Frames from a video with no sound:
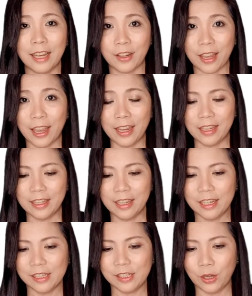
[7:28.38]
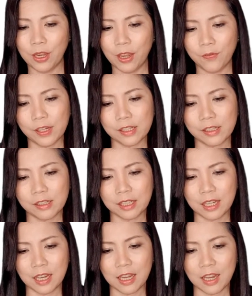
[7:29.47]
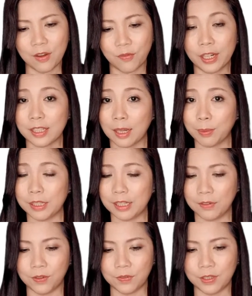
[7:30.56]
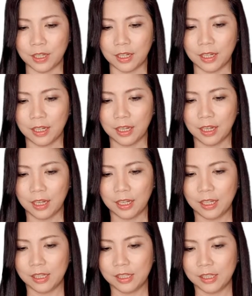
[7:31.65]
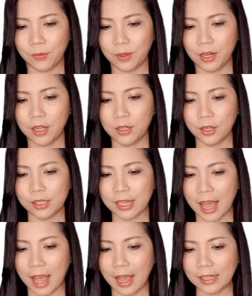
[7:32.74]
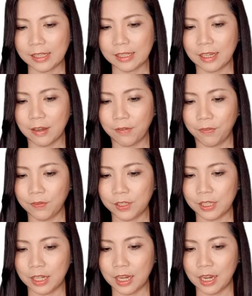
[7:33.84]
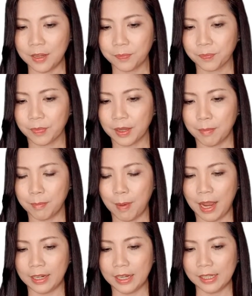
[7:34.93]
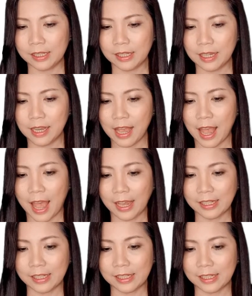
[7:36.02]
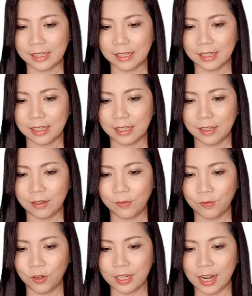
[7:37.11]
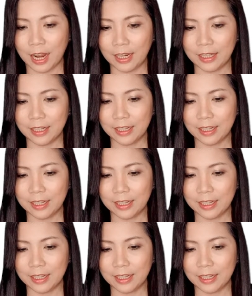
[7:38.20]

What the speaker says: Okay? So if it's T, for example, T50. So we're going to use S50 minus S49.